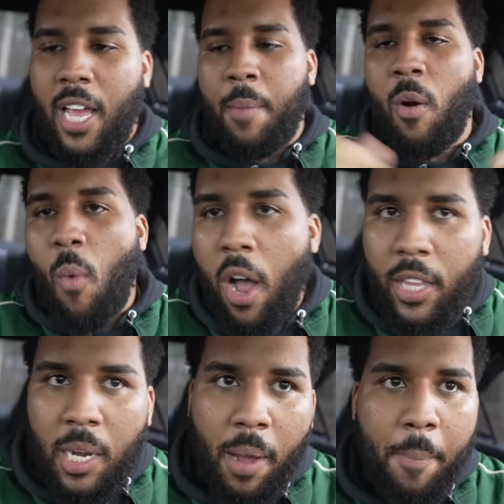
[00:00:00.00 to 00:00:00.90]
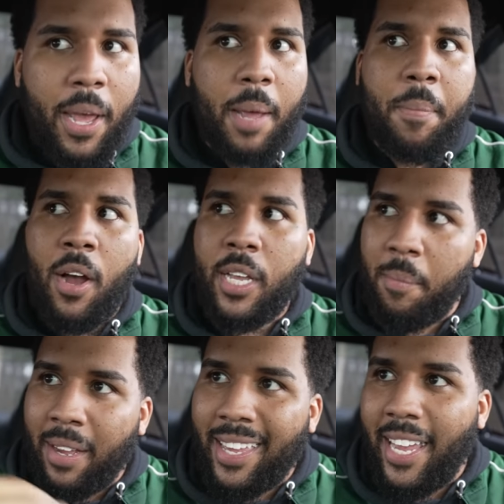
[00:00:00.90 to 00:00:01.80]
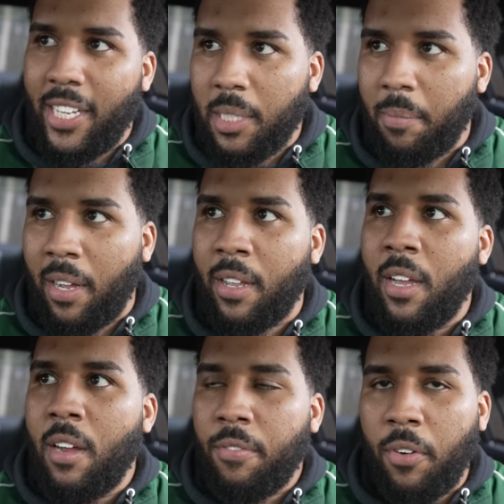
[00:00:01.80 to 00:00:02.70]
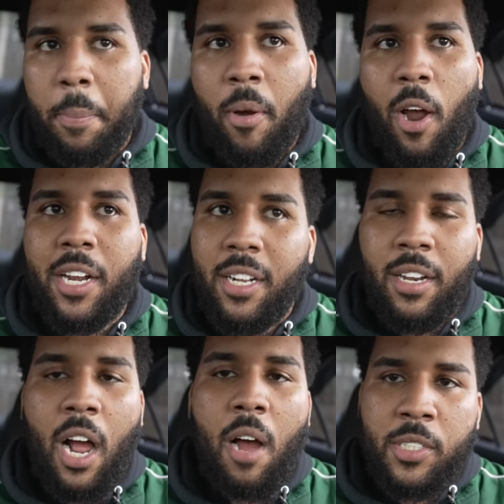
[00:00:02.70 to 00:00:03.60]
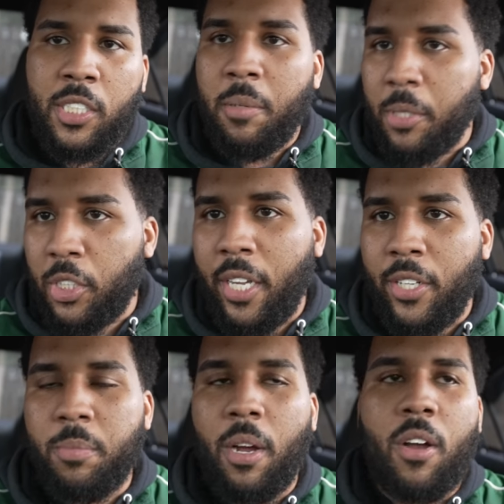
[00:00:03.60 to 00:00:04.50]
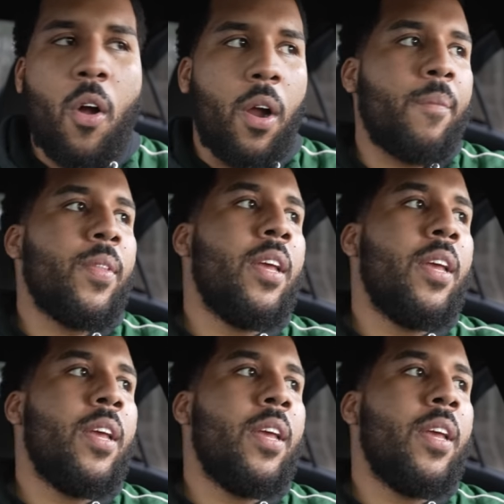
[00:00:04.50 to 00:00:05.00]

I have my wallet in my back pocket, my keys in my front pocket, and then obviously the machine is my car.